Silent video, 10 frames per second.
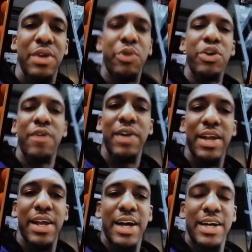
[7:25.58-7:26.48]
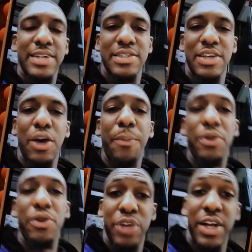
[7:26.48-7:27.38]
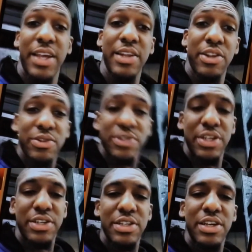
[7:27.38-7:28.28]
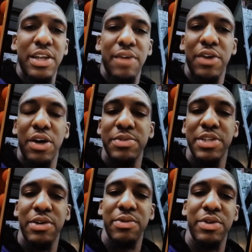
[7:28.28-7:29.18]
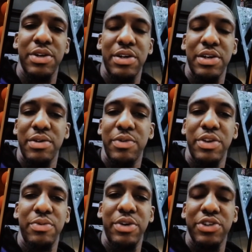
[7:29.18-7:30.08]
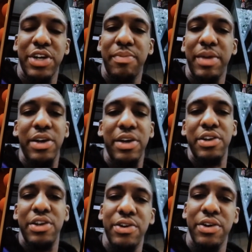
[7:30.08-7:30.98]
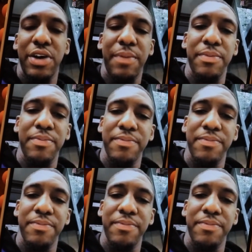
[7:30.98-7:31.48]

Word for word: when you have a lot of guys helping you try to get those sneakers, it definitely helps out when you're trying to make a good deal happen.